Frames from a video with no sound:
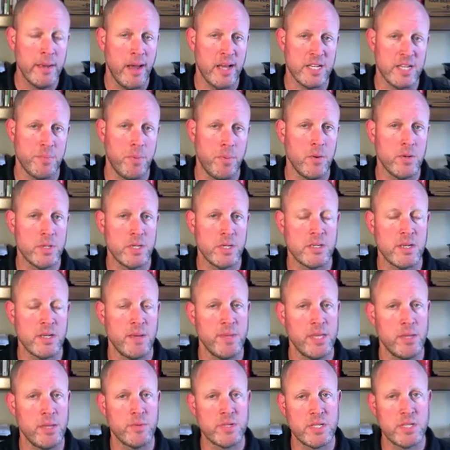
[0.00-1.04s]
as opposed to
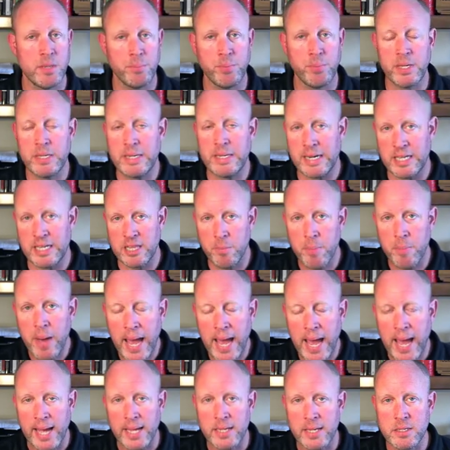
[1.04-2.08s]
something that was simply done in the
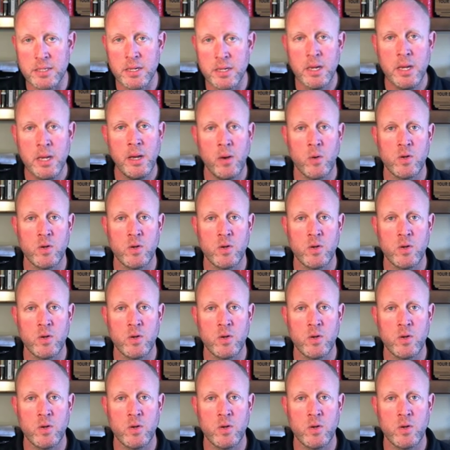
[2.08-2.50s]
past,